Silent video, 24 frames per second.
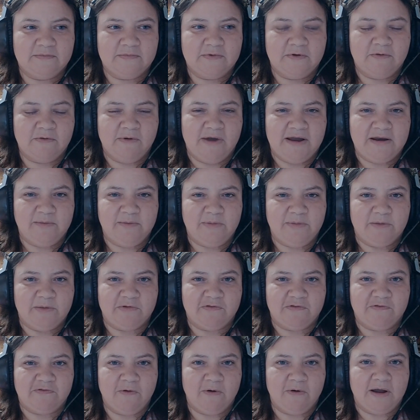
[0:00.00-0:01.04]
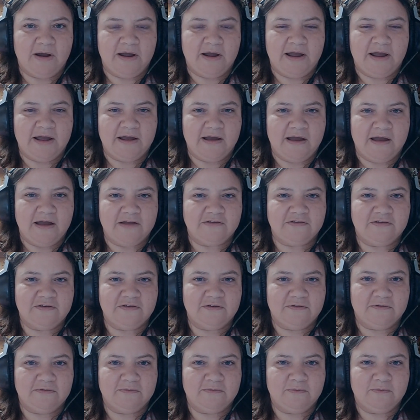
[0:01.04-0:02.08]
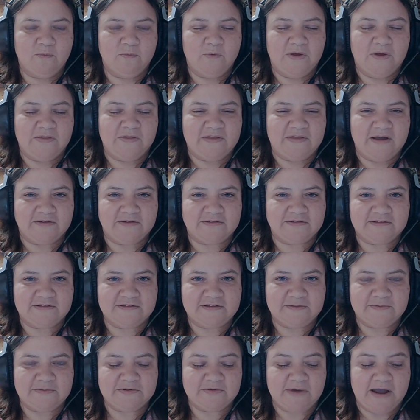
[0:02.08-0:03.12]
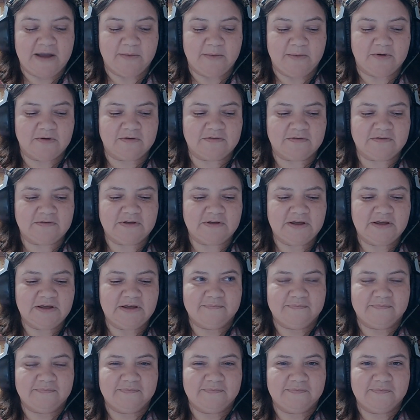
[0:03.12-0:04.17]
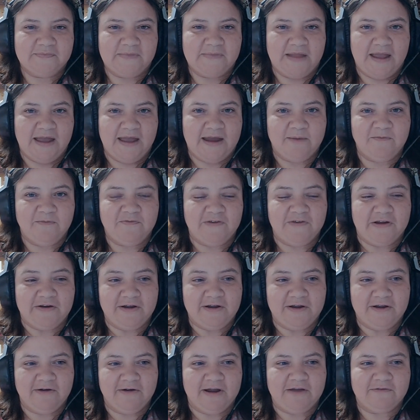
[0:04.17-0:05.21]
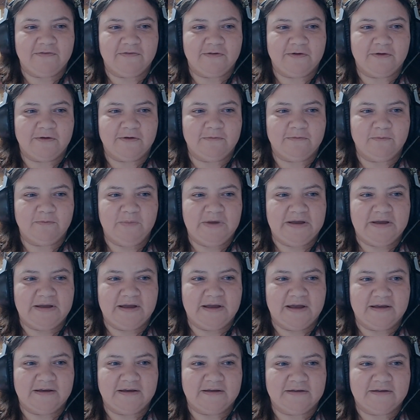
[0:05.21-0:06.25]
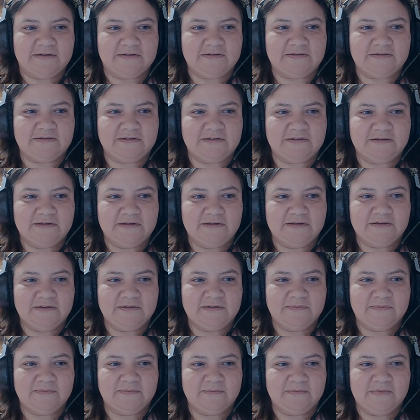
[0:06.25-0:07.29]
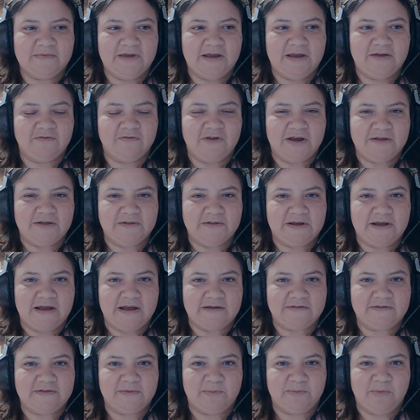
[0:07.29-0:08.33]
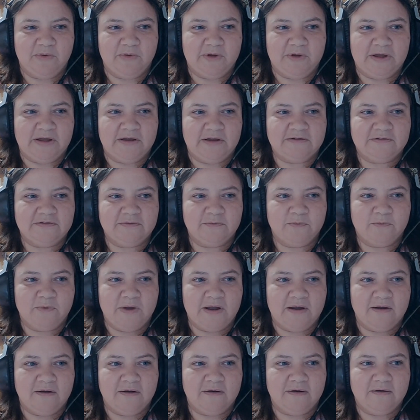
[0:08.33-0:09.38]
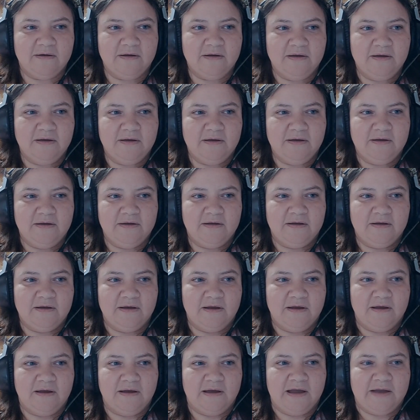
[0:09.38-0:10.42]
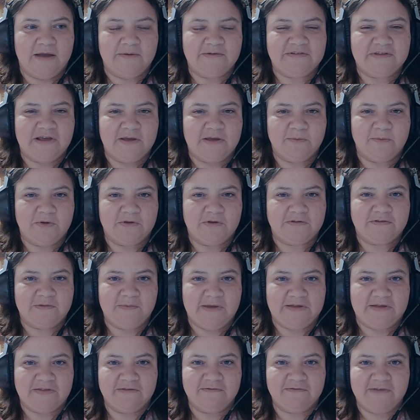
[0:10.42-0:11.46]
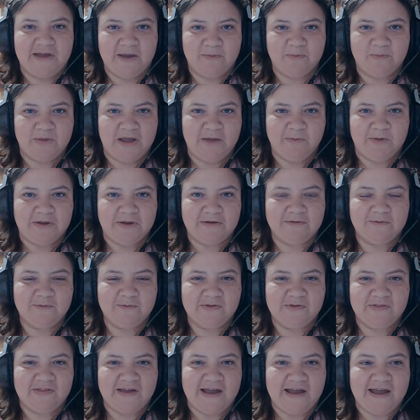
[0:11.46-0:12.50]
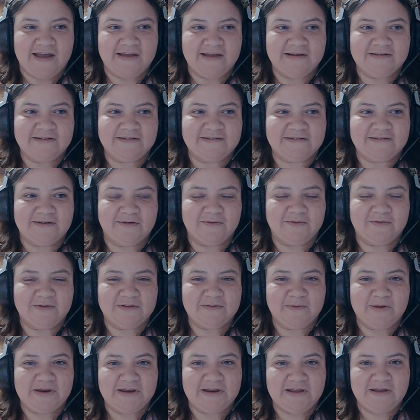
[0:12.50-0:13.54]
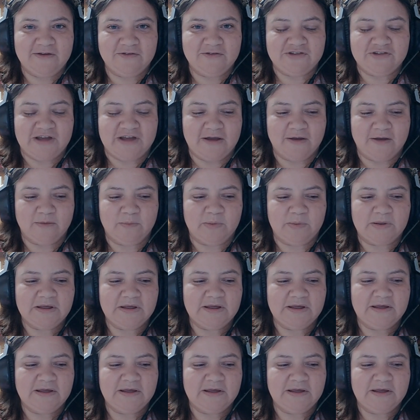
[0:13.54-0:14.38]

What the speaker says: quite a bit before I got to 1,000 subscribers. And I'm very grateful because it finally got to the point where I was able to make the VAM payment with that. So it's been a huge help.